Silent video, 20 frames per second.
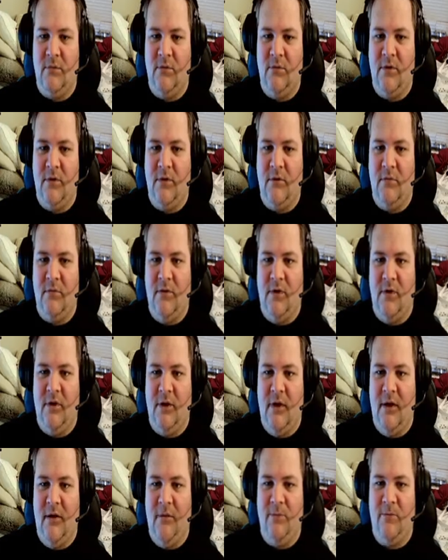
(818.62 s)
We'll go run
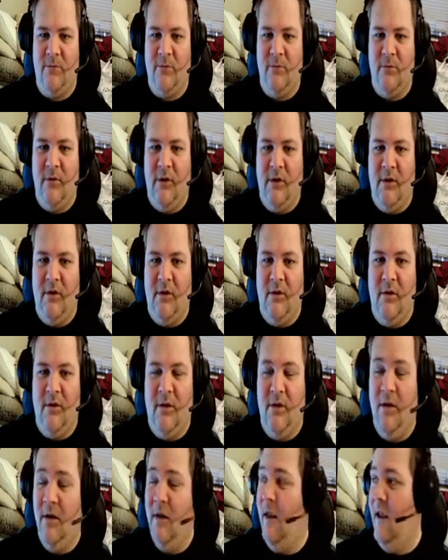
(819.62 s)
down through
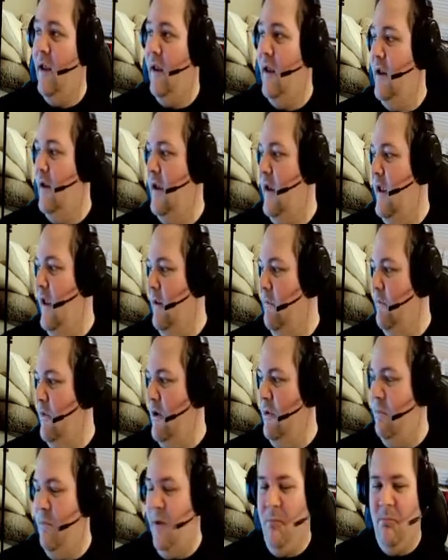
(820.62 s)
here. And I am going
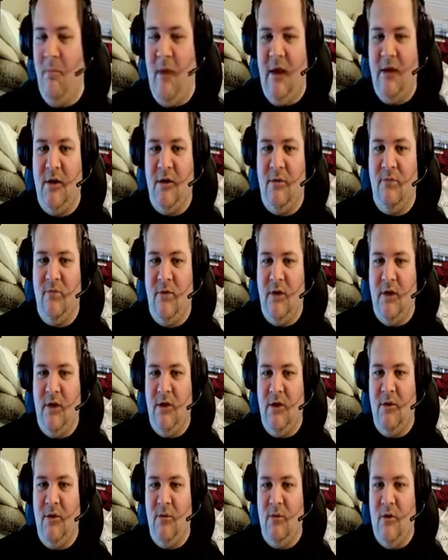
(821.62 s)
to be making a
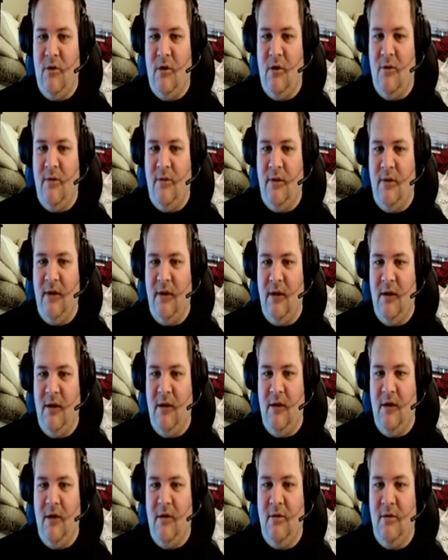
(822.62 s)
video on the
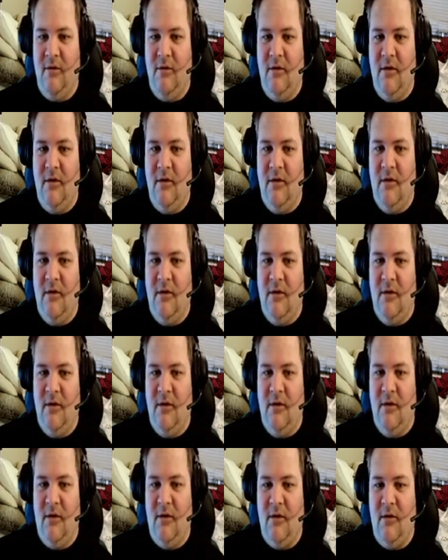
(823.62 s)

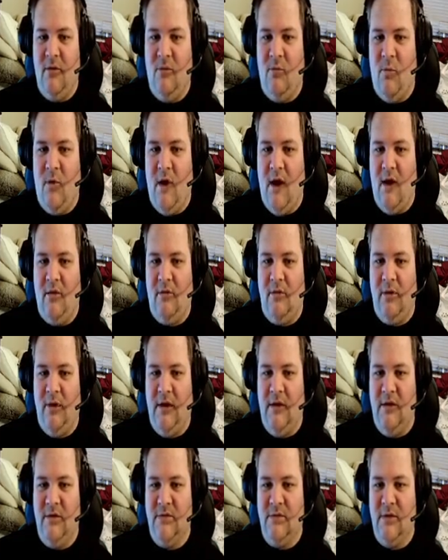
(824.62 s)
Wild
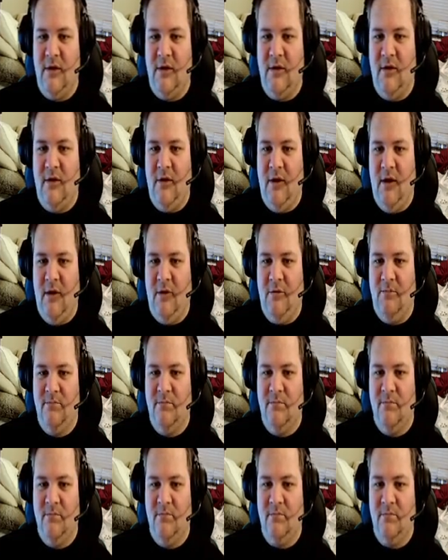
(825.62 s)
Ends area
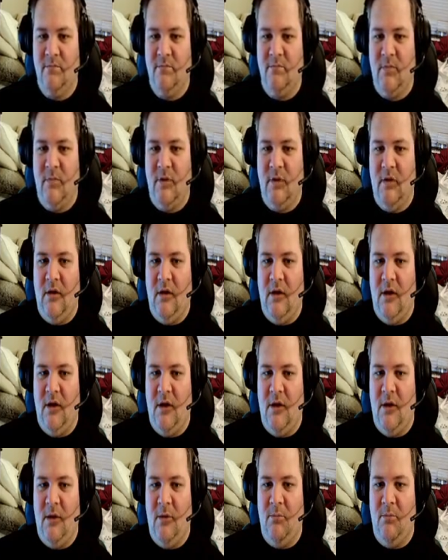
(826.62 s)

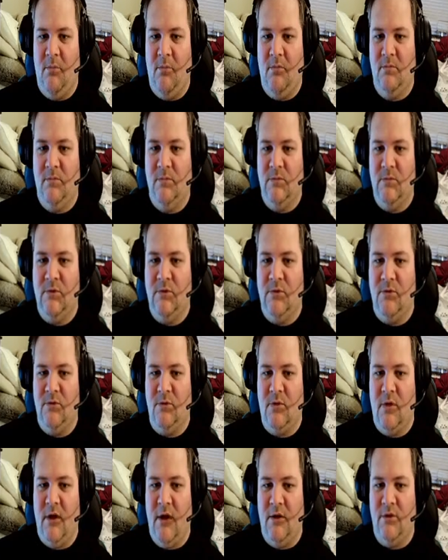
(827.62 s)
to
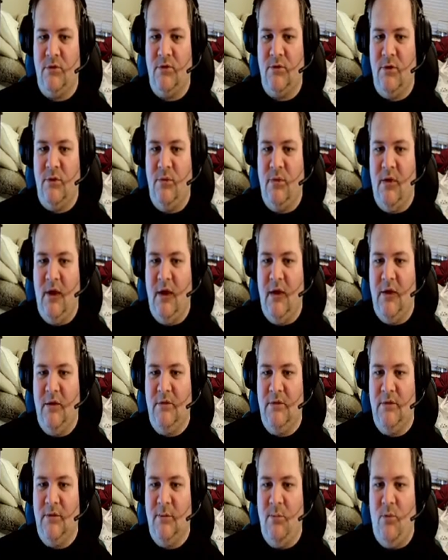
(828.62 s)
kind of show you guys
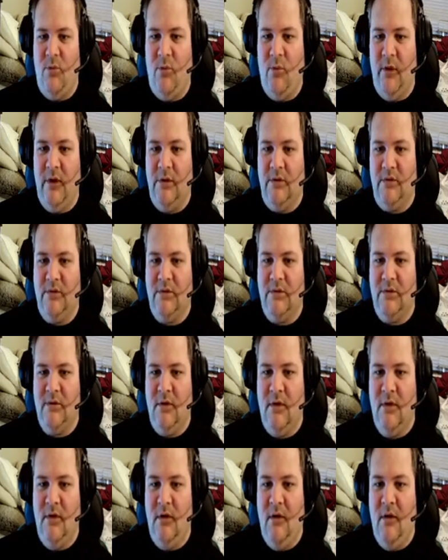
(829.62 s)
some points
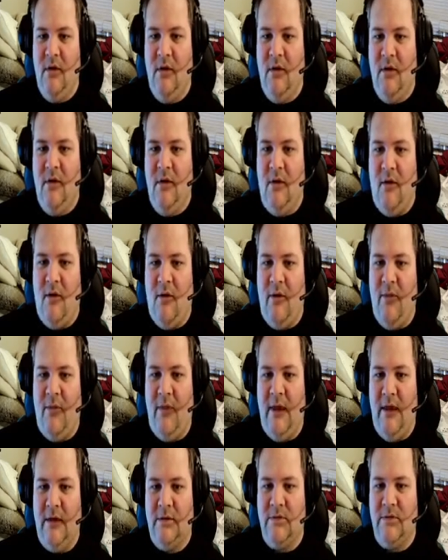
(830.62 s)
on
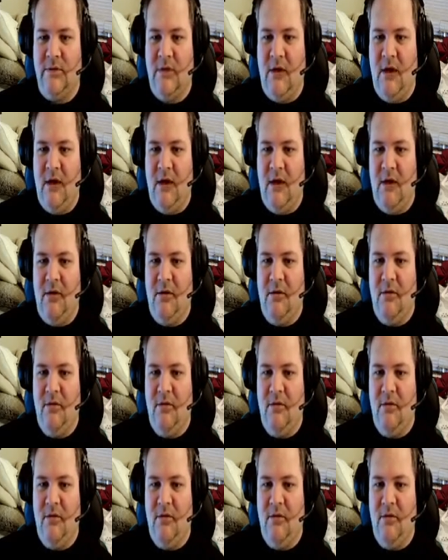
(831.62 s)
that side.